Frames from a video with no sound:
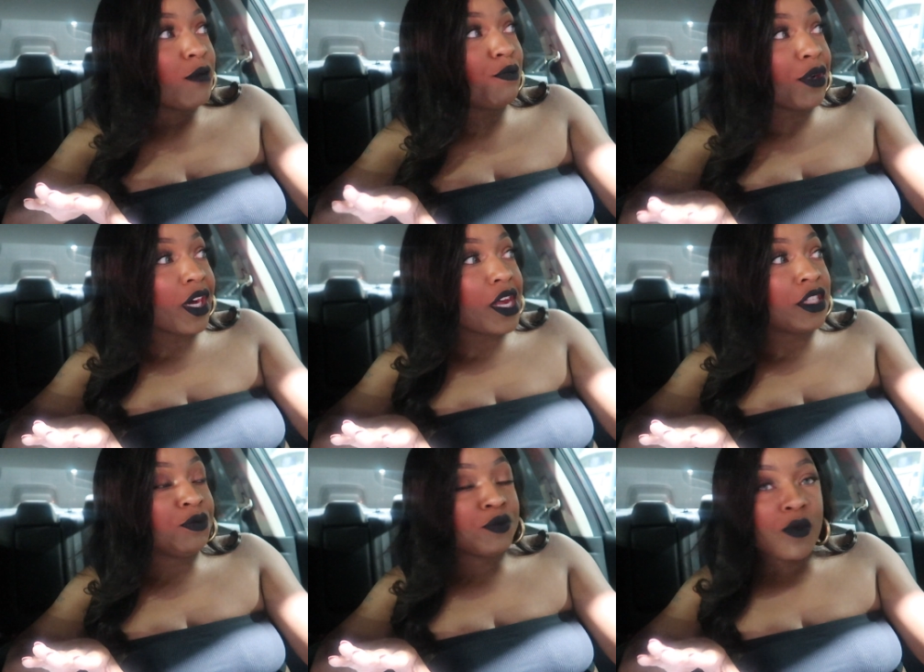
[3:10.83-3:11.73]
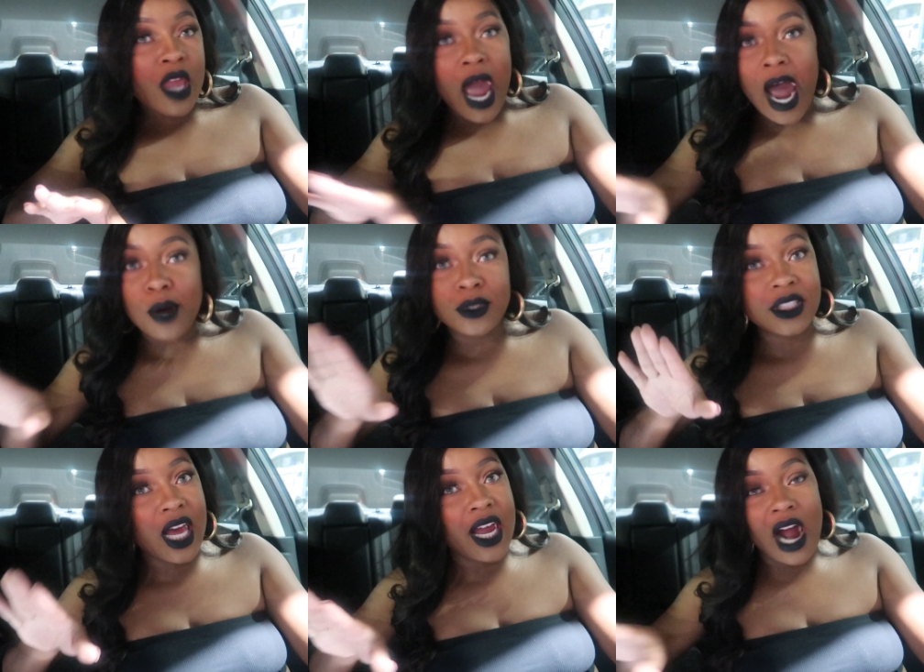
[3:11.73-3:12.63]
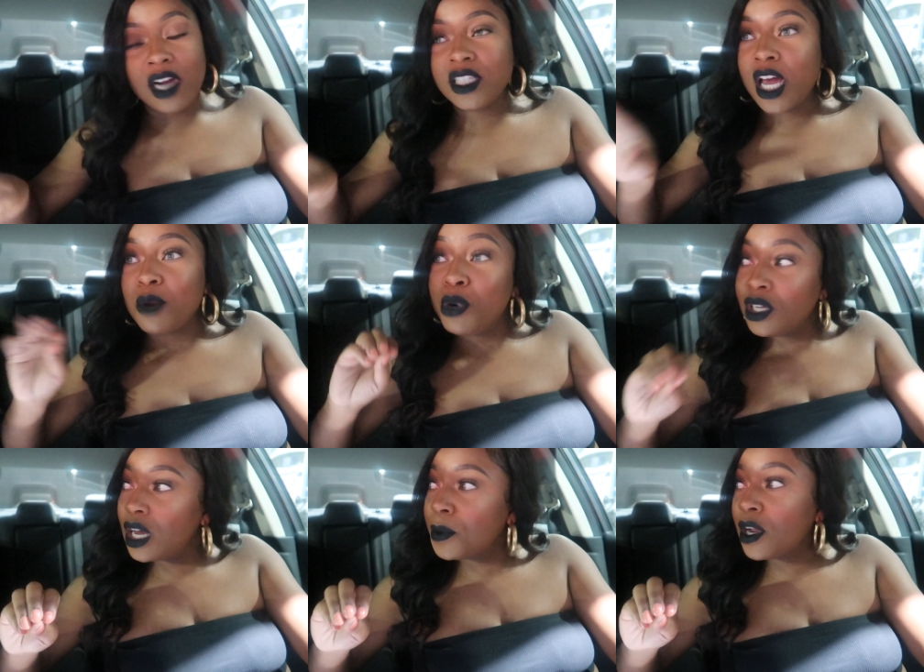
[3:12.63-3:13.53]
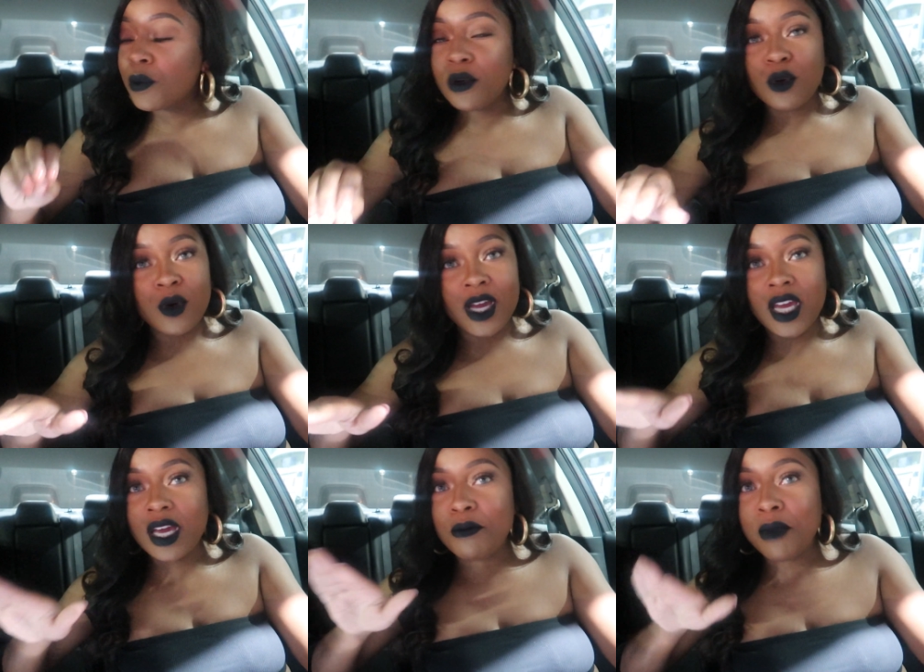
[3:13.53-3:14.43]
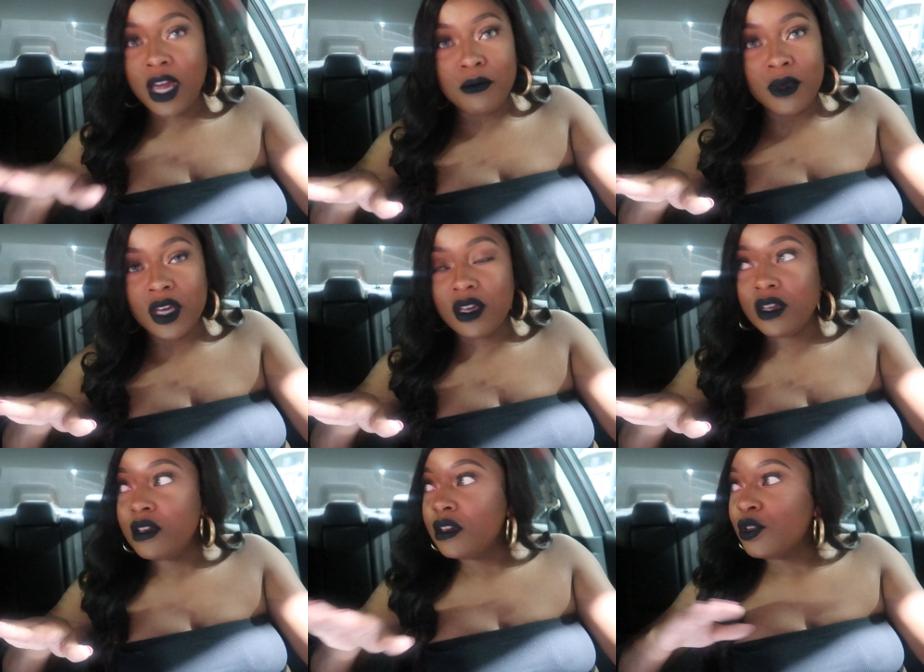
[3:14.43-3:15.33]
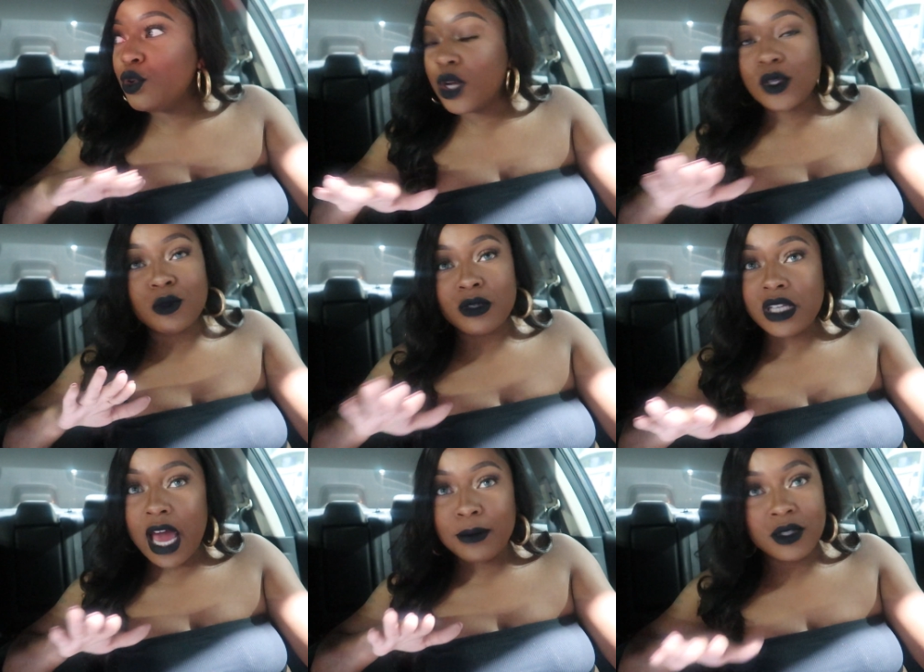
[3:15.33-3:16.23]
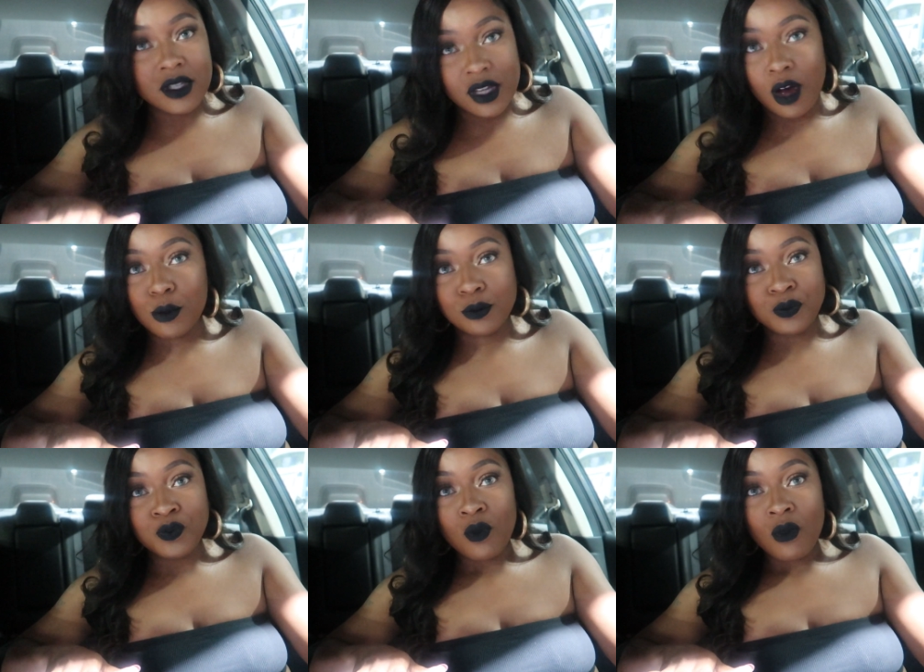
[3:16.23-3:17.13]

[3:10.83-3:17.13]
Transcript: but I was like, I just gotta pull up here real quick, make me, you know, some snaps or something,